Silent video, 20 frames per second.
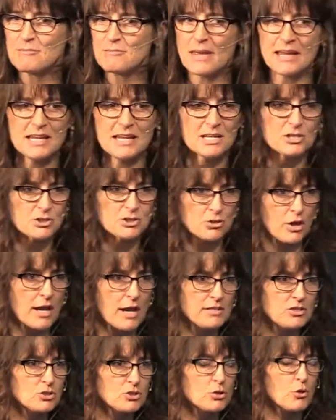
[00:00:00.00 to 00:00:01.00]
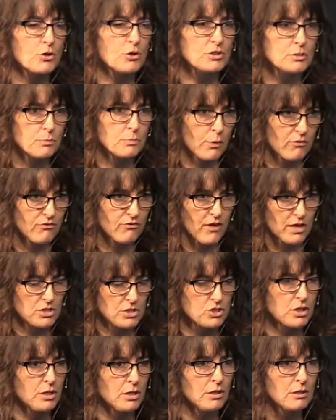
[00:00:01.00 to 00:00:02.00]
making strides towards
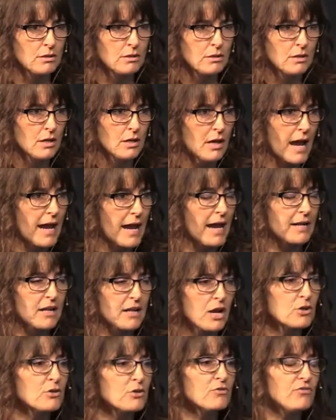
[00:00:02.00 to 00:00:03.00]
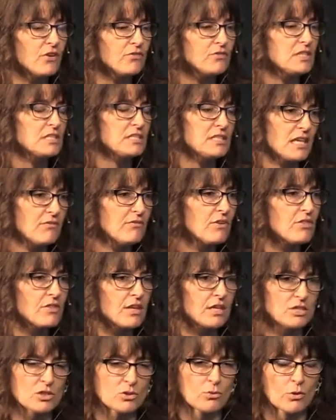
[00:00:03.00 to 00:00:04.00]
perfection. I had 157
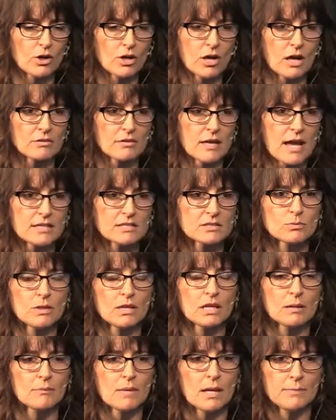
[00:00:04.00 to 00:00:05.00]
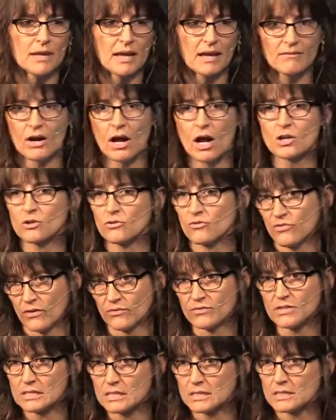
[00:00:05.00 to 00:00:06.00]
things to work on last week, and maybe I have
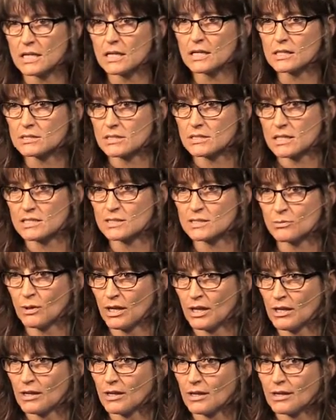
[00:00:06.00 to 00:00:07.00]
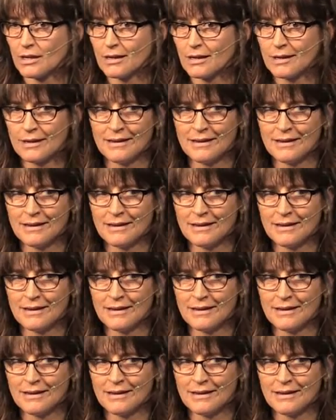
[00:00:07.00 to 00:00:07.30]
156 this week.